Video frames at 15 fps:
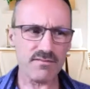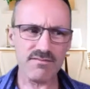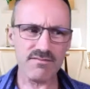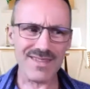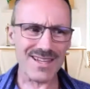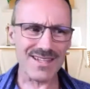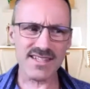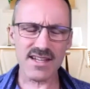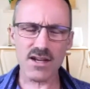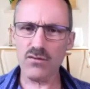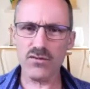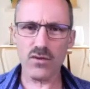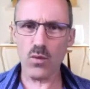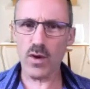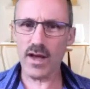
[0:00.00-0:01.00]

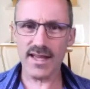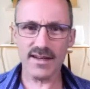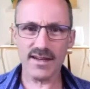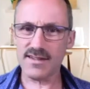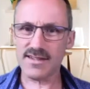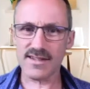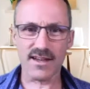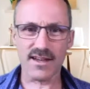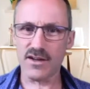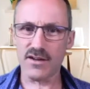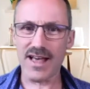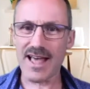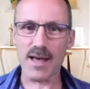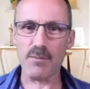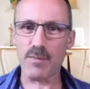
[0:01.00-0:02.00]
self-awareness kind of
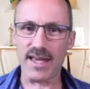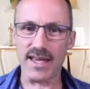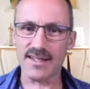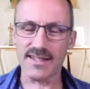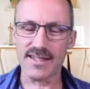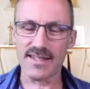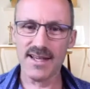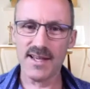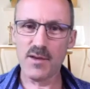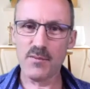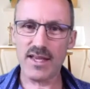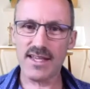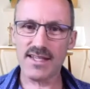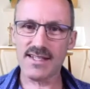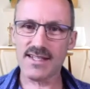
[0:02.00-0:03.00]
habit?
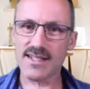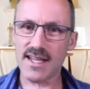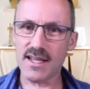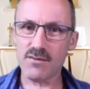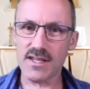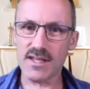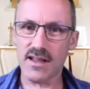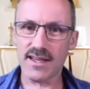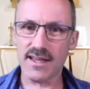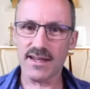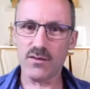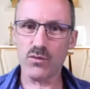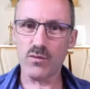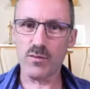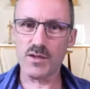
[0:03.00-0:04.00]
Because it sounds like it
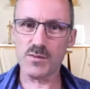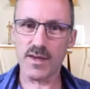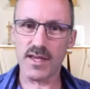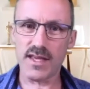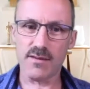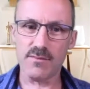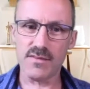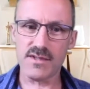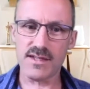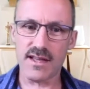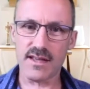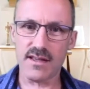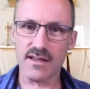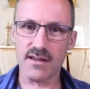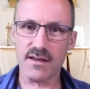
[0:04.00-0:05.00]
almost becomes like
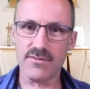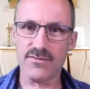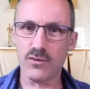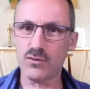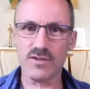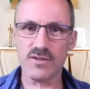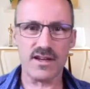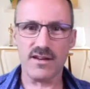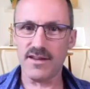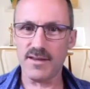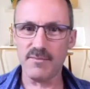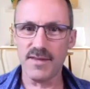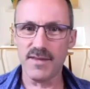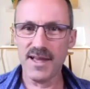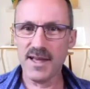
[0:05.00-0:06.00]
a full-time
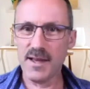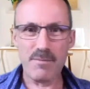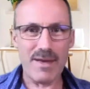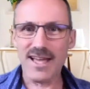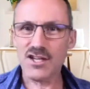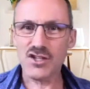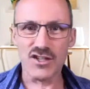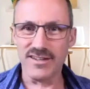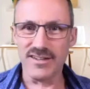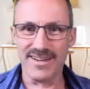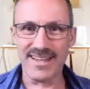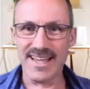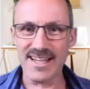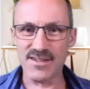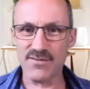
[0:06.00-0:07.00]
passion. I
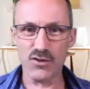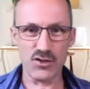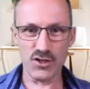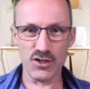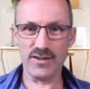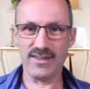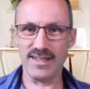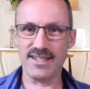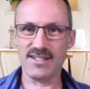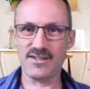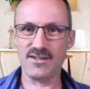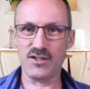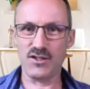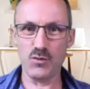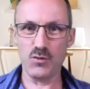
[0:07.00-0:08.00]
guess if you're doing this,
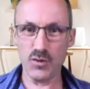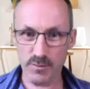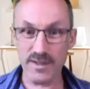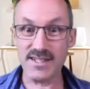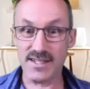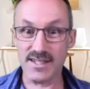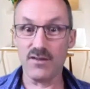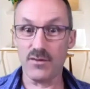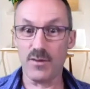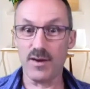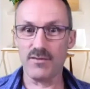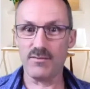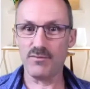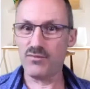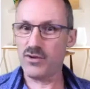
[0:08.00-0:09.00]
you want to be self-aware on
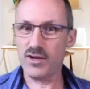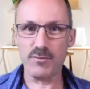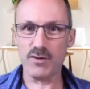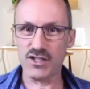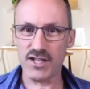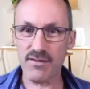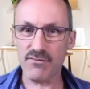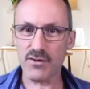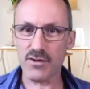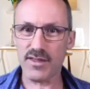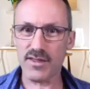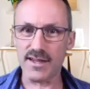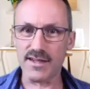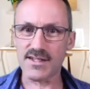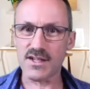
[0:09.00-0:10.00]
pretty much everything.
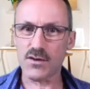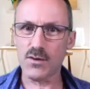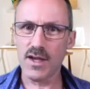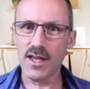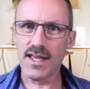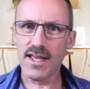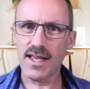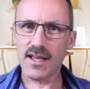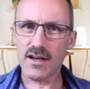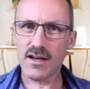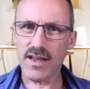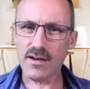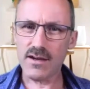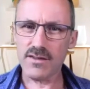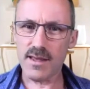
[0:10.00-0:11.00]
So kind of how
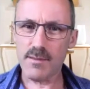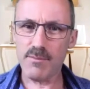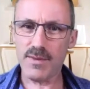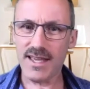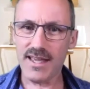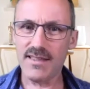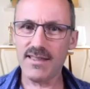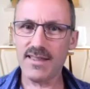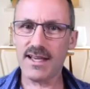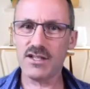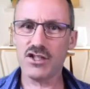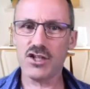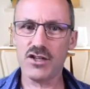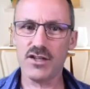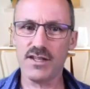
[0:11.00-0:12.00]
do they begin that
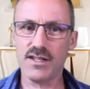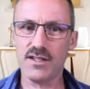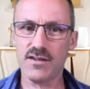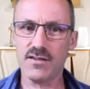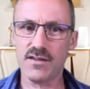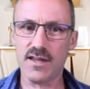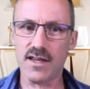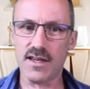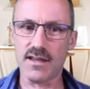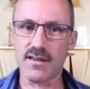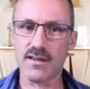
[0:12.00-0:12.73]
journey, do you think?